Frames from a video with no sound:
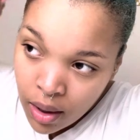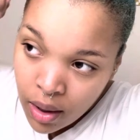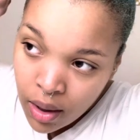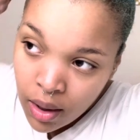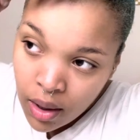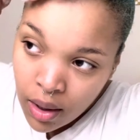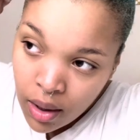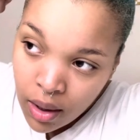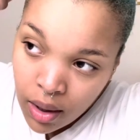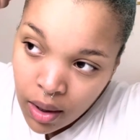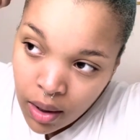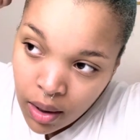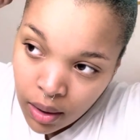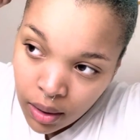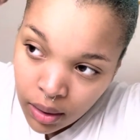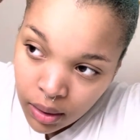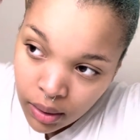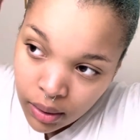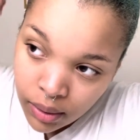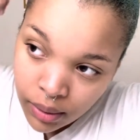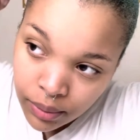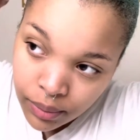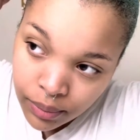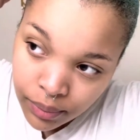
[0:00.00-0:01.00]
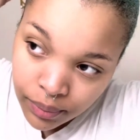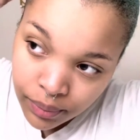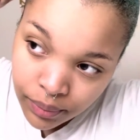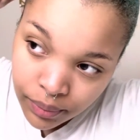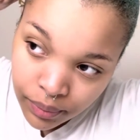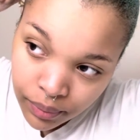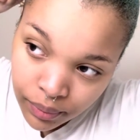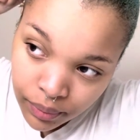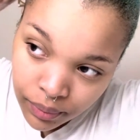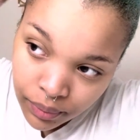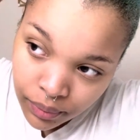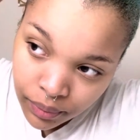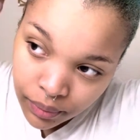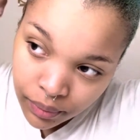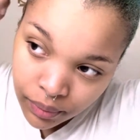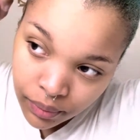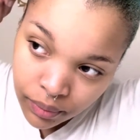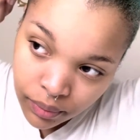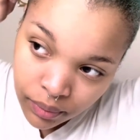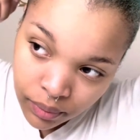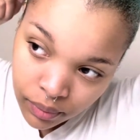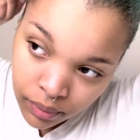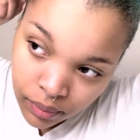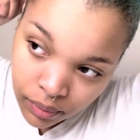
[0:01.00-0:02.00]

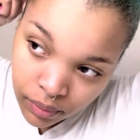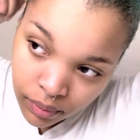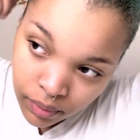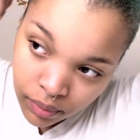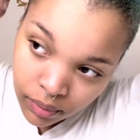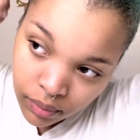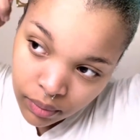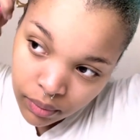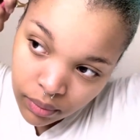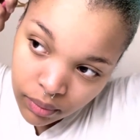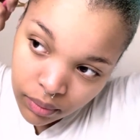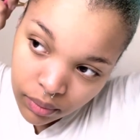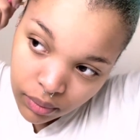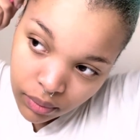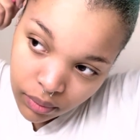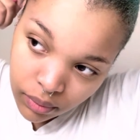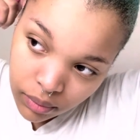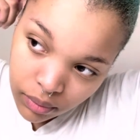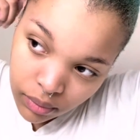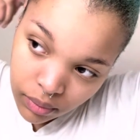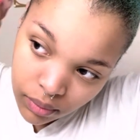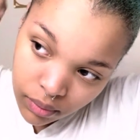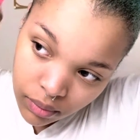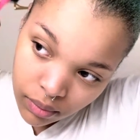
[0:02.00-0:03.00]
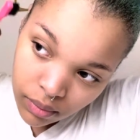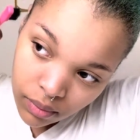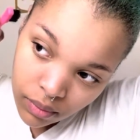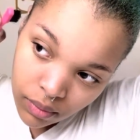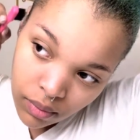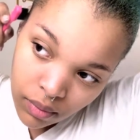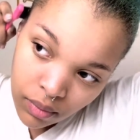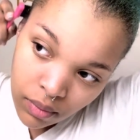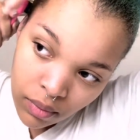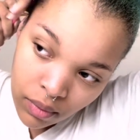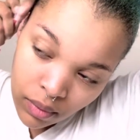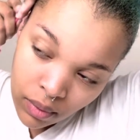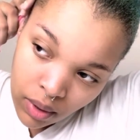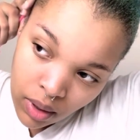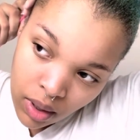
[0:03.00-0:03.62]
Nothing is said.